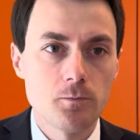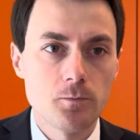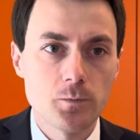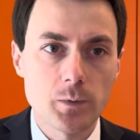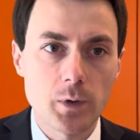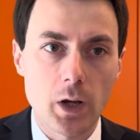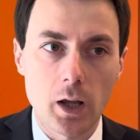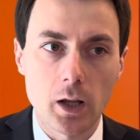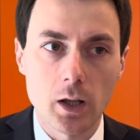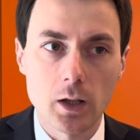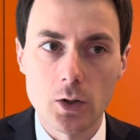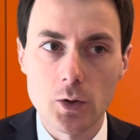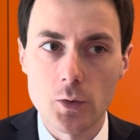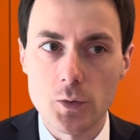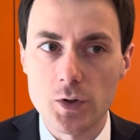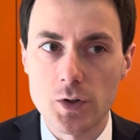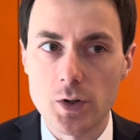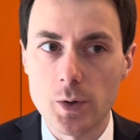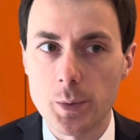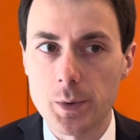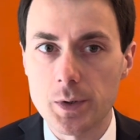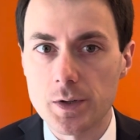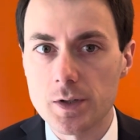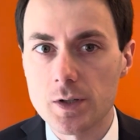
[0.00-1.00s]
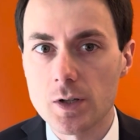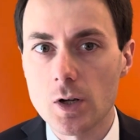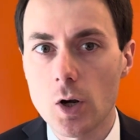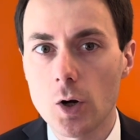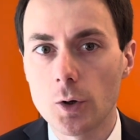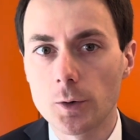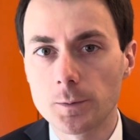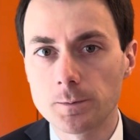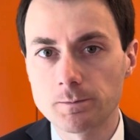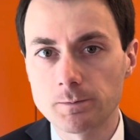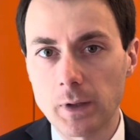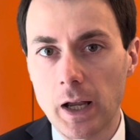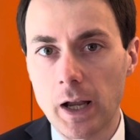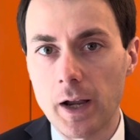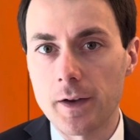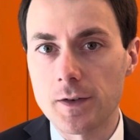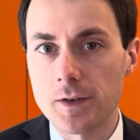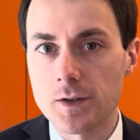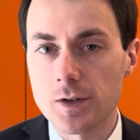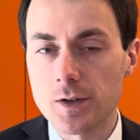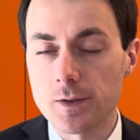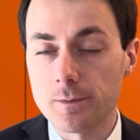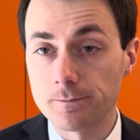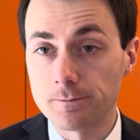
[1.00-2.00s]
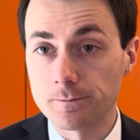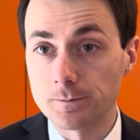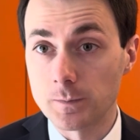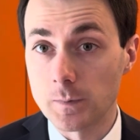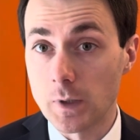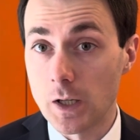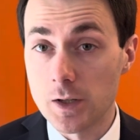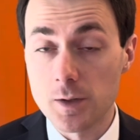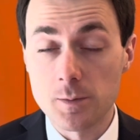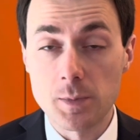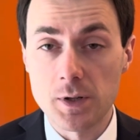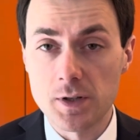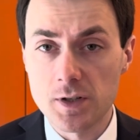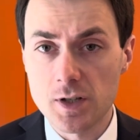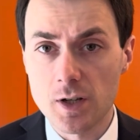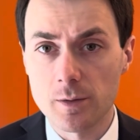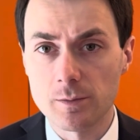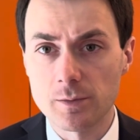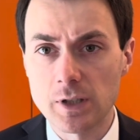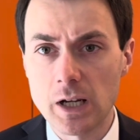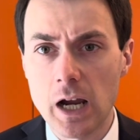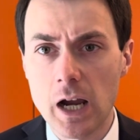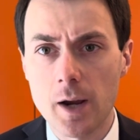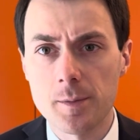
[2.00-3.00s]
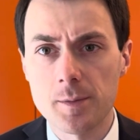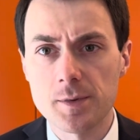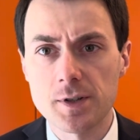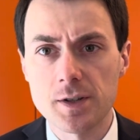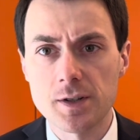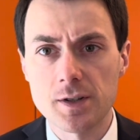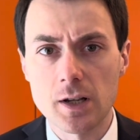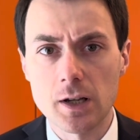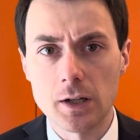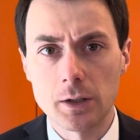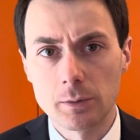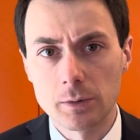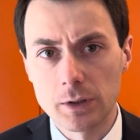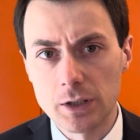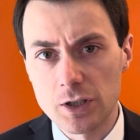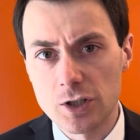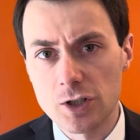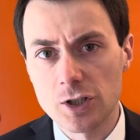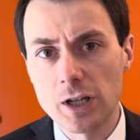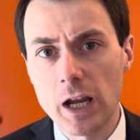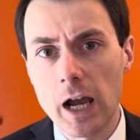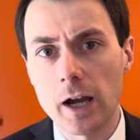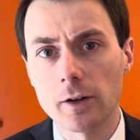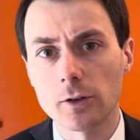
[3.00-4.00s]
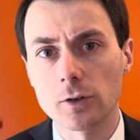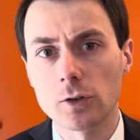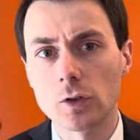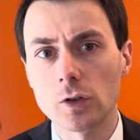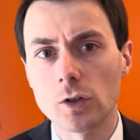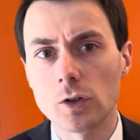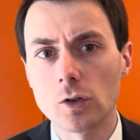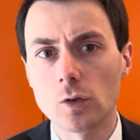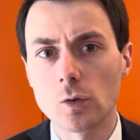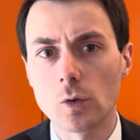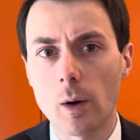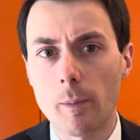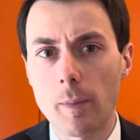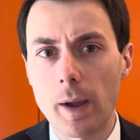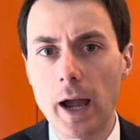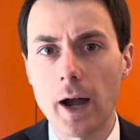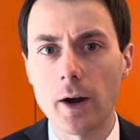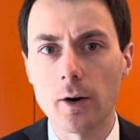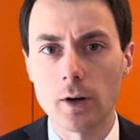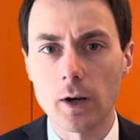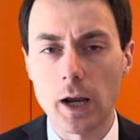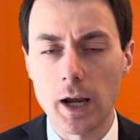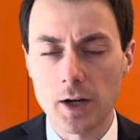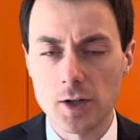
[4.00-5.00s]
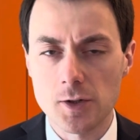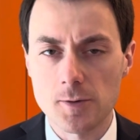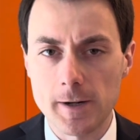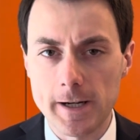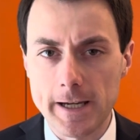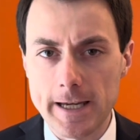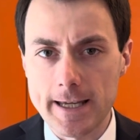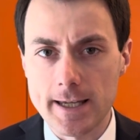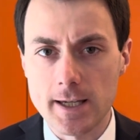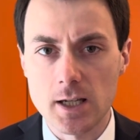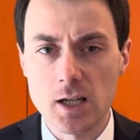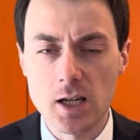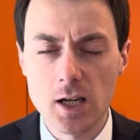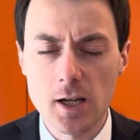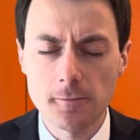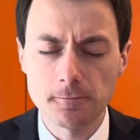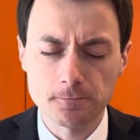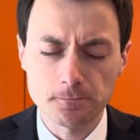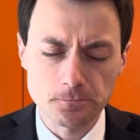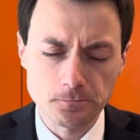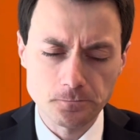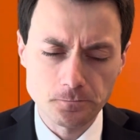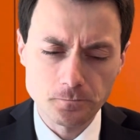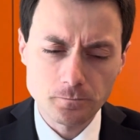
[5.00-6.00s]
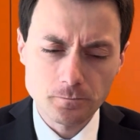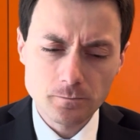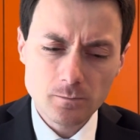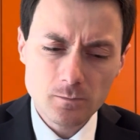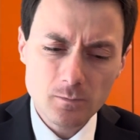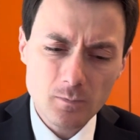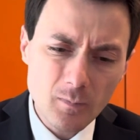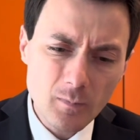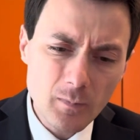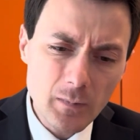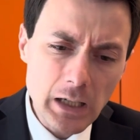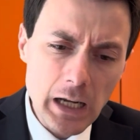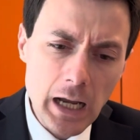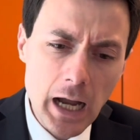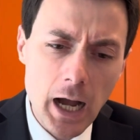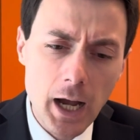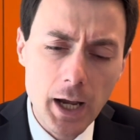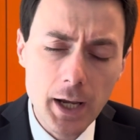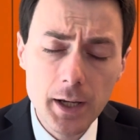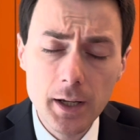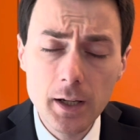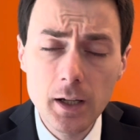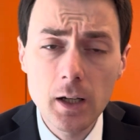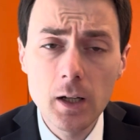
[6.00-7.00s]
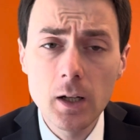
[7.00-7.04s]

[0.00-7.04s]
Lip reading: hello so-and-so, it's been some time since I reached out to you about X, Y, and Z. I